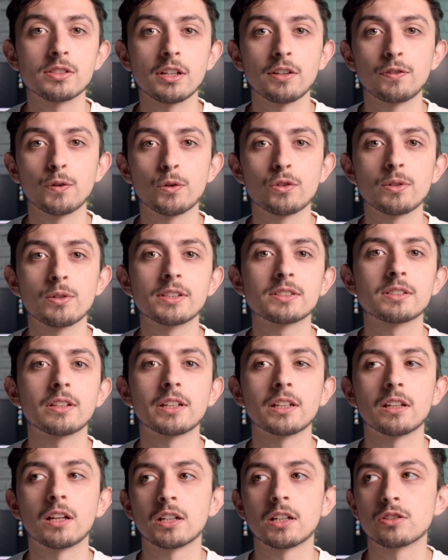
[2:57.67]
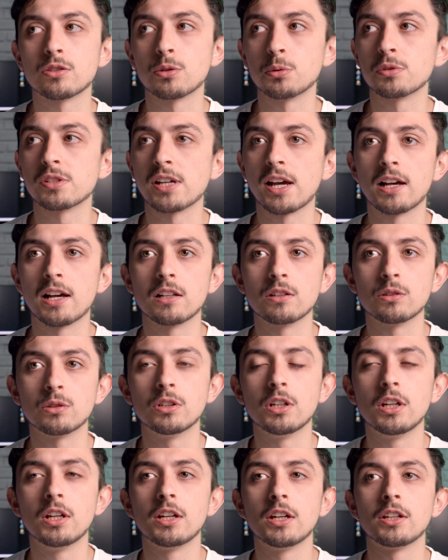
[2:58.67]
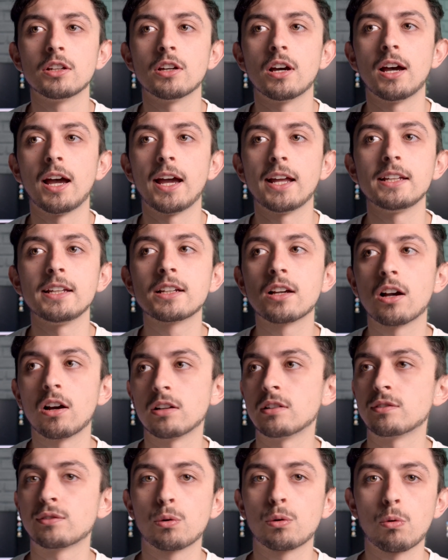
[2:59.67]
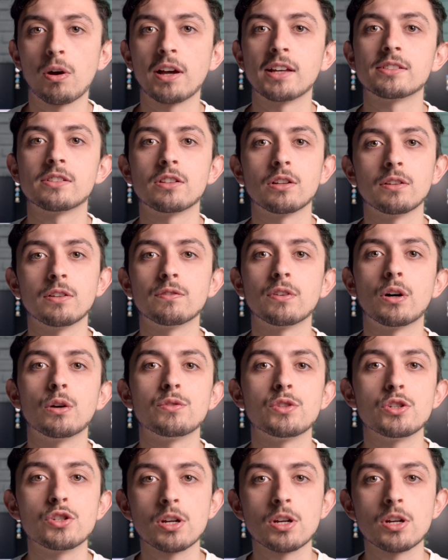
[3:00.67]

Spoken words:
if you're doing something like a tall tale or any kind of quest that involves you